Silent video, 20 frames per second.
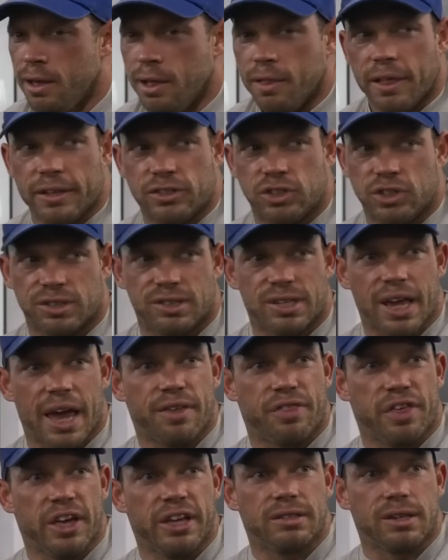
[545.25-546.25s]
let's just say
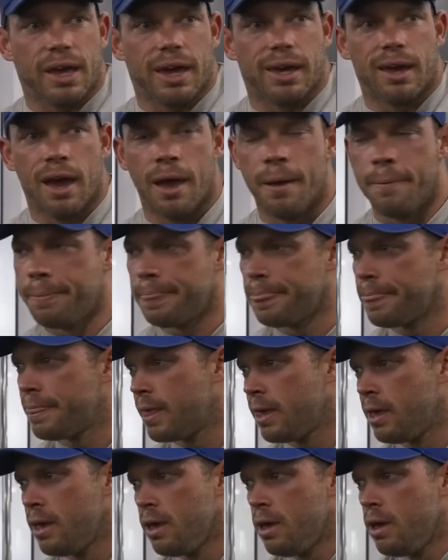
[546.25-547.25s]
things like
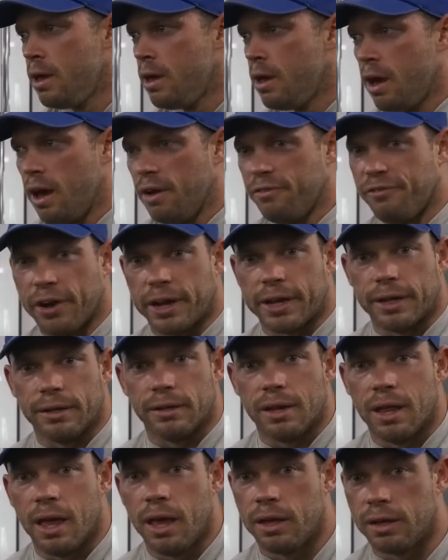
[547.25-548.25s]

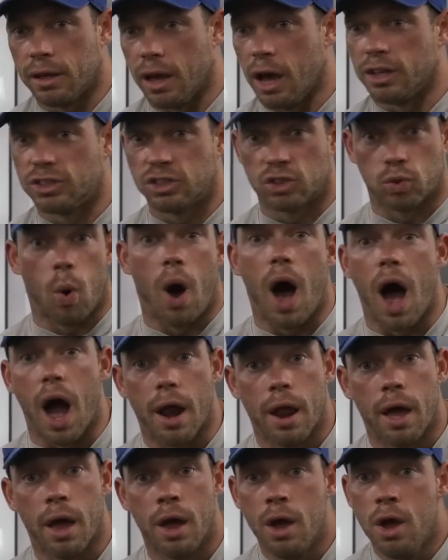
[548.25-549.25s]
a squat
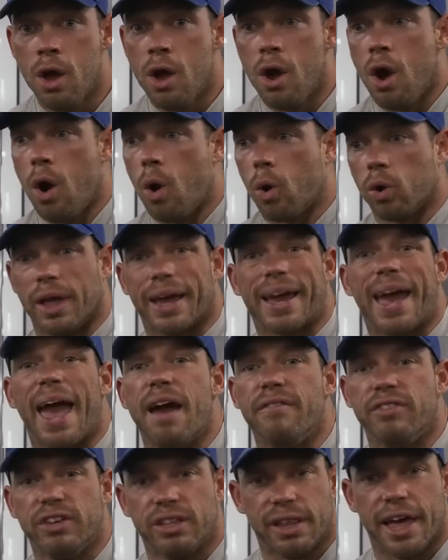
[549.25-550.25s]
or like a
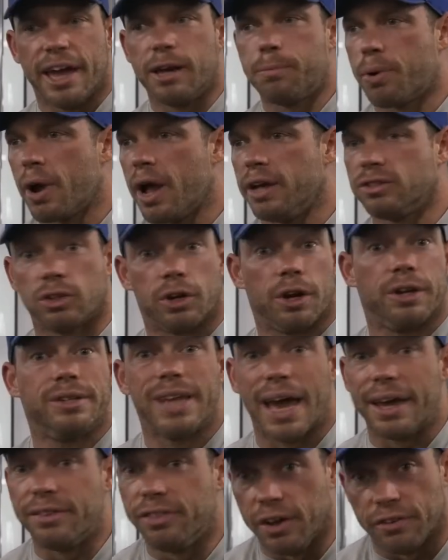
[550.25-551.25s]
heavy leg press or a
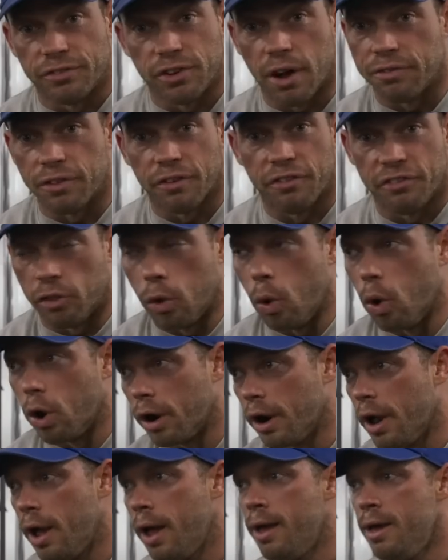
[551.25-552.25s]
deadlift off the floor.
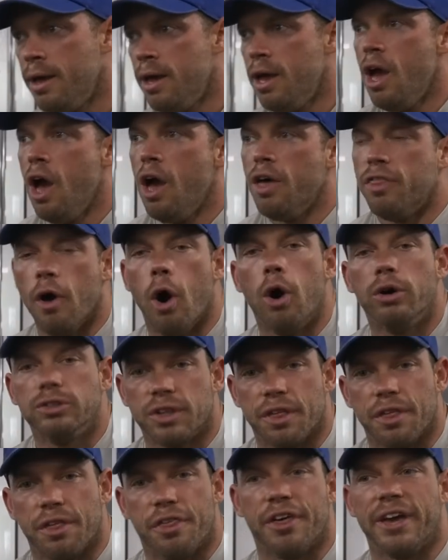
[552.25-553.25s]
Those
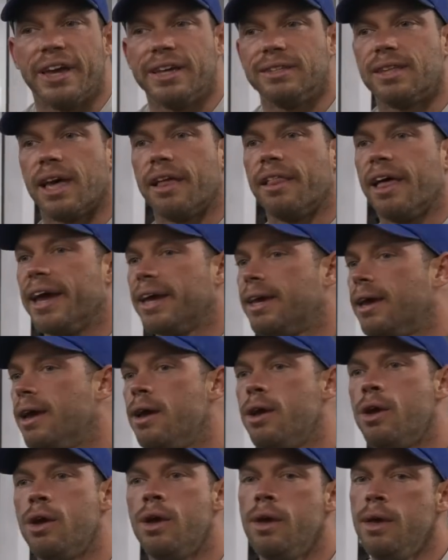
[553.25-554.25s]
are the things that like,
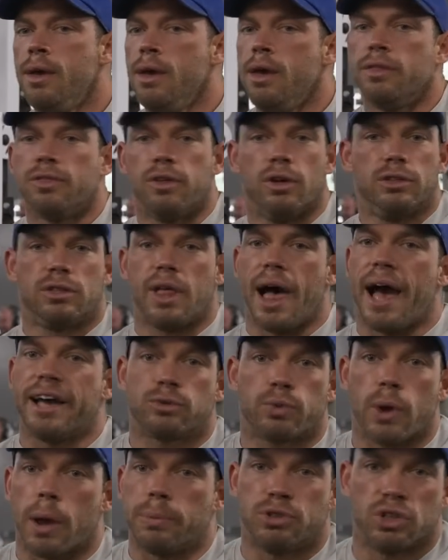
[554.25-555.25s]
those last
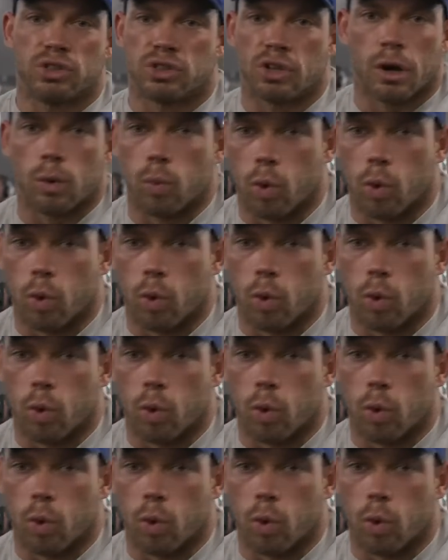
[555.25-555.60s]
reps just aren't